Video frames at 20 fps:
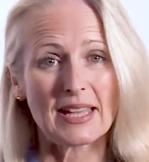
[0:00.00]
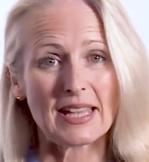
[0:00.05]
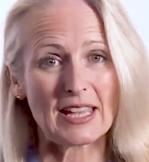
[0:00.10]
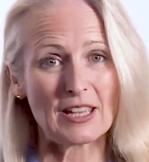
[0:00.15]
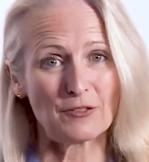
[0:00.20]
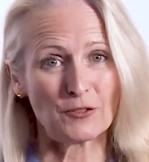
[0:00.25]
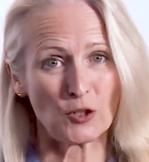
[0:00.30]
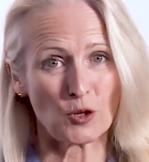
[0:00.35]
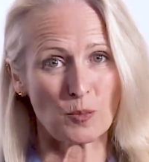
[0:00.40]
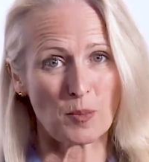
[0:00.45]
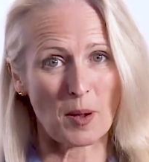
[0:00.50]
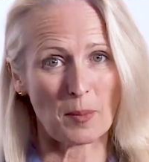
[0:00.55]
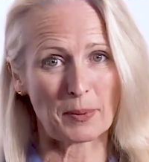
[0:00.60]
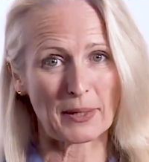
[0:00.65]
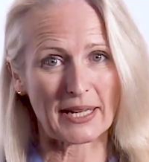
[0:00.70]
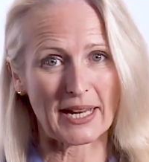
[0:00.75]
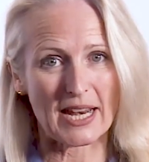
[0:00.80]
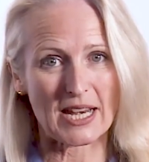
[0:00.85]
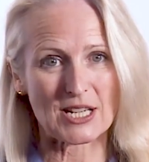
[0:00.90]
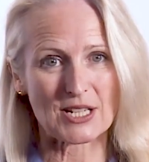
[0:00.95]
If your
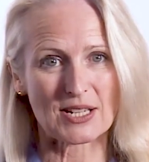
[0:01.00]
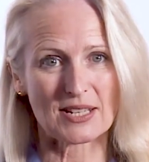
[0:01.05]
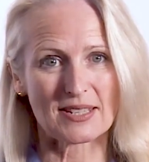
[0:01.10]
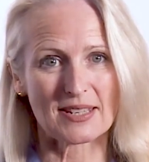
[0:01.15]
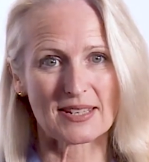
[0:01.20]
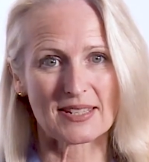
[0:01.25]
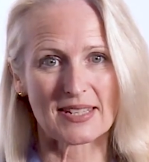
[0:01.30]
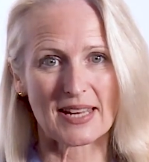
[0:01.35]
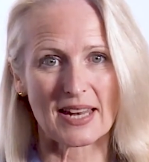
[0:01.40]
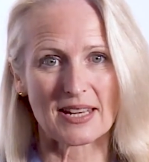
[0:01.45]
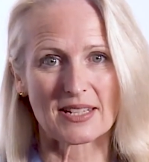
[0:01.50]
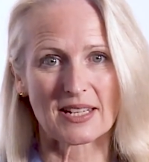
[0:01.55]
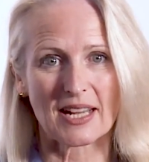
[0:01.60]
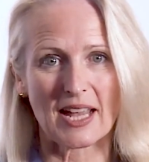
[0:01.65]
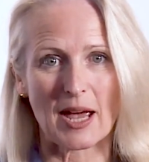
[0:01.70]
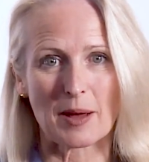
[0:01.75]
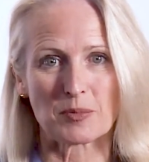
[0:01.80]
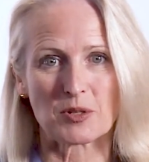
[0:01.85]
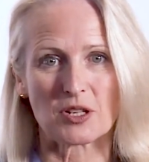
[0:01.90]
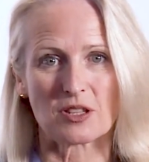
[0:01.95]
publications are set to
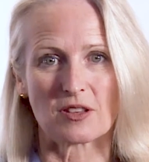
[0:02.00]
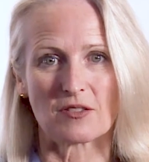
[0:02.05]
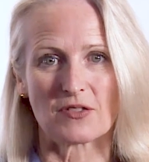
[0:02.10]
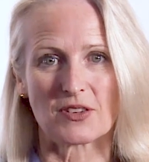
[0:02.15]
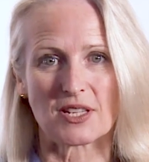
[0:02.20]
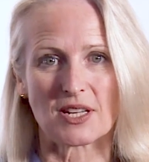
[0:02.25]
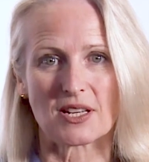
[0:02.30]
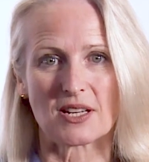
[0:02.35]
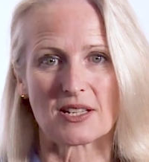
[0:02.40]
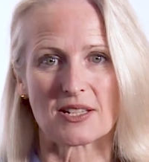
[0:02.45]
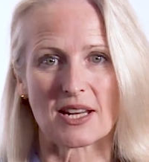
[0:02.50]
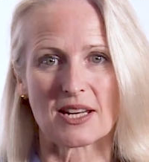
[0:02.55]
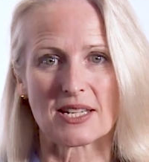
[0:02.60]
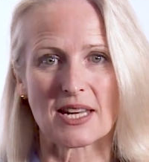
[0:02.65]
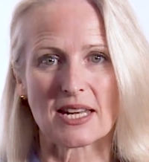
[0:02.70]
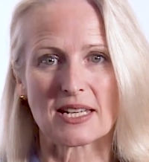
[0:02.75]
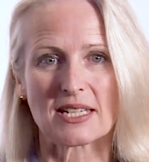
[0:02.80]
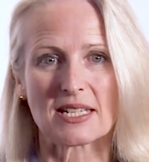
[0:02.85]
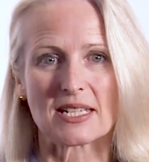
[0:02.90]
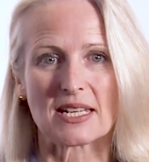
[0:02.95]
capture the visitor's
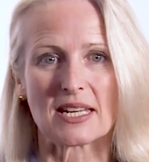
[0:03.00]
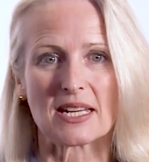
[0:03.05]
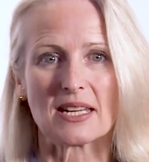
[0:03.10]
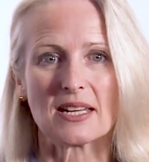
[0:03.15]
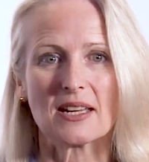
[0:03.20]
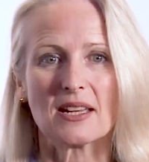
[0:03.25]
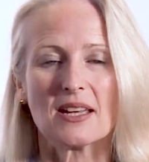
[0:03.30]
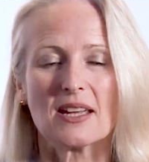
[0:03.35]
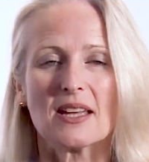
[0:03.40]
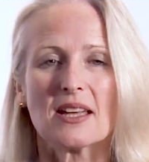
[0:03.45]
identity,